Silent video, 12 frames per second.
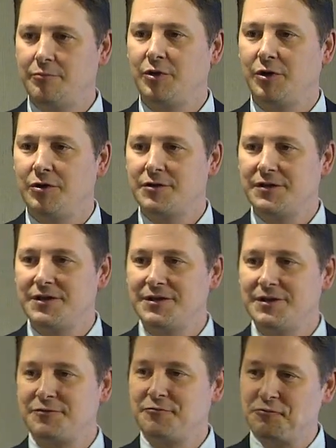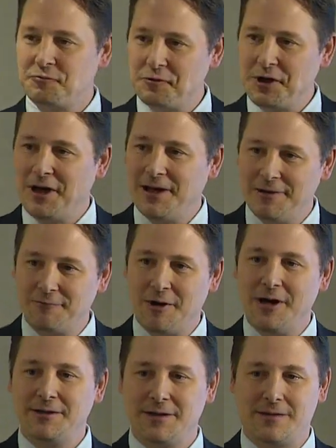because this is really
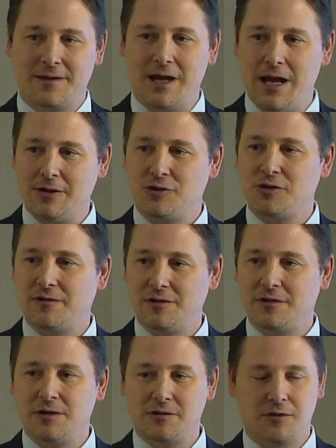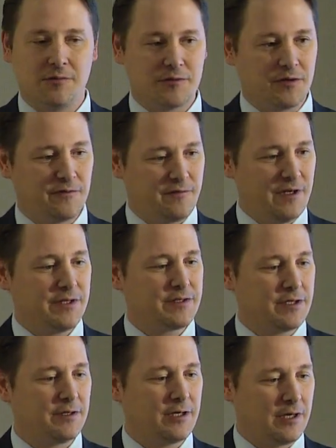right at the edge of it in terms of
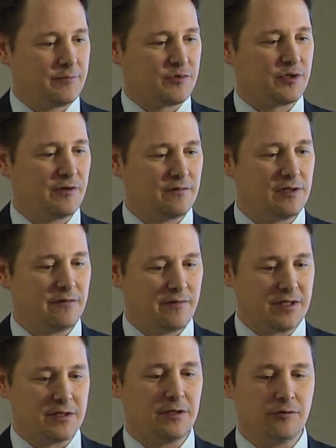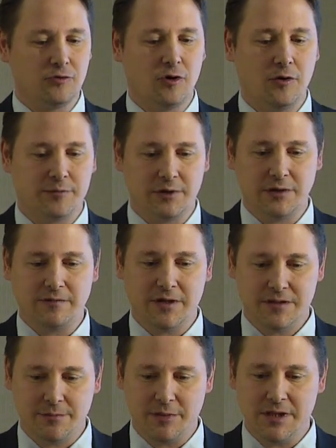fixed income, sovereign investing and corporate
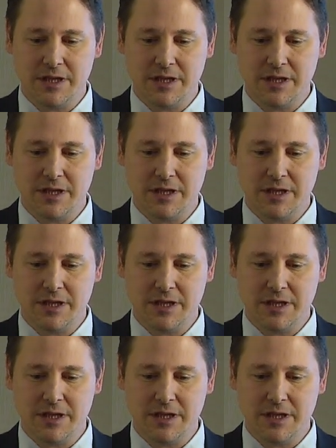investing.